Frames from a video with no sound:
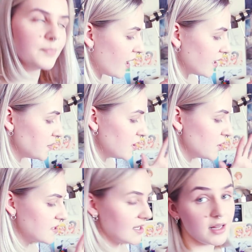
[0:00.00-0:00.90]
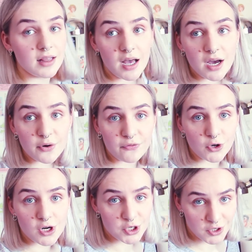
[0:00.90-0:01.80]
I've been using a lot of
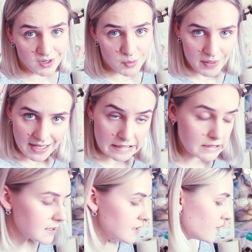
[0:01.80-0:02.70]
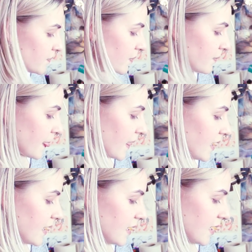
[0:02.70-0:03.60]
her acrylic paints,
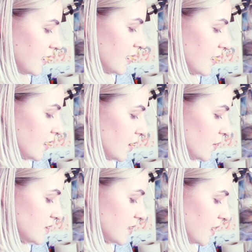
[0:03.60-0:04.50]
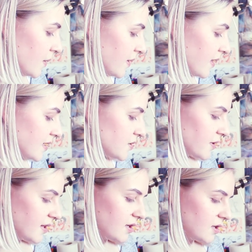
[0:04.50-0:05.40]
which come in these
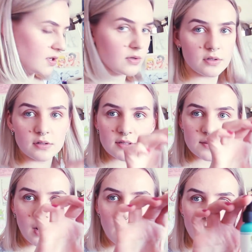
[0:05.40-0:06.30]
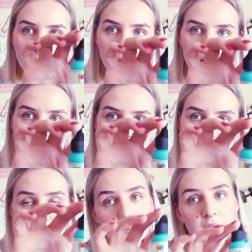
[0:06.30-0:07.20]
really cute small bottles.
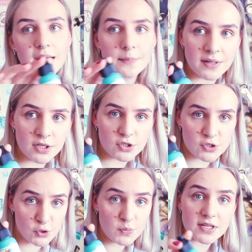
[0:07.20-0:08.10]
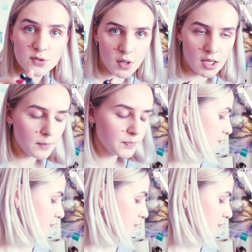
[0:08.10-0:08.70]
You can buy bigger tubes as well.